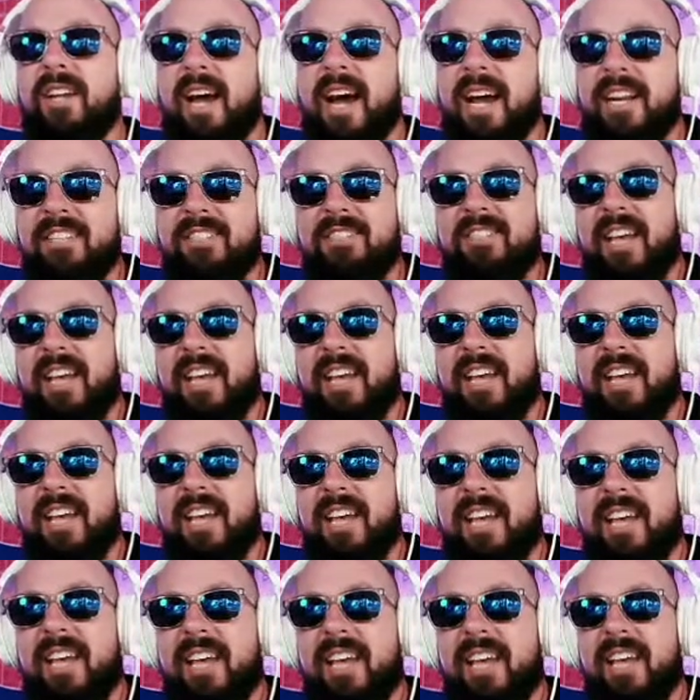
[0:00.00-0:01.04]
Which United
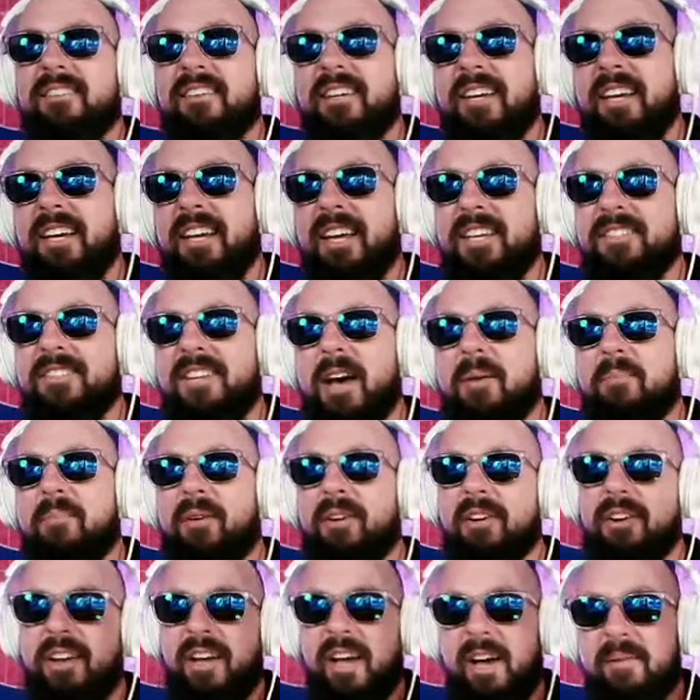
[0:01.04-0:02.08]
State is
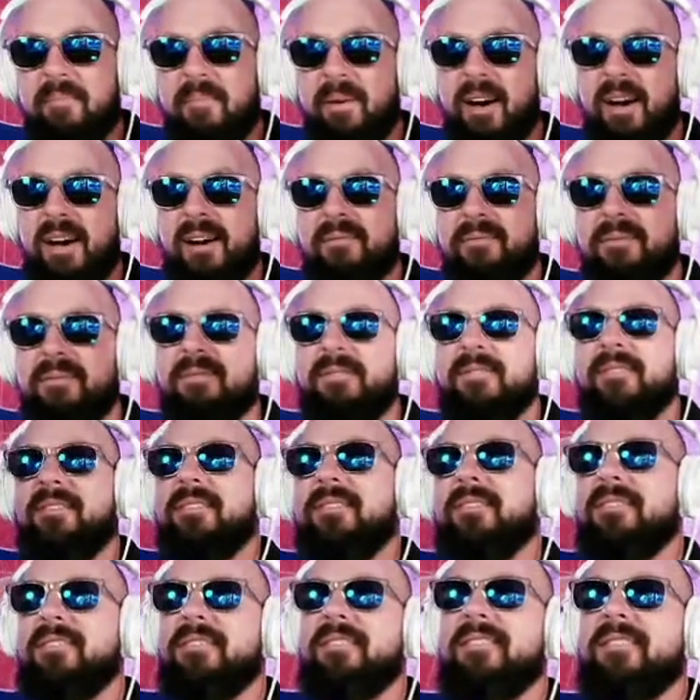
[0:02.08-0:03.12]
Alberta above?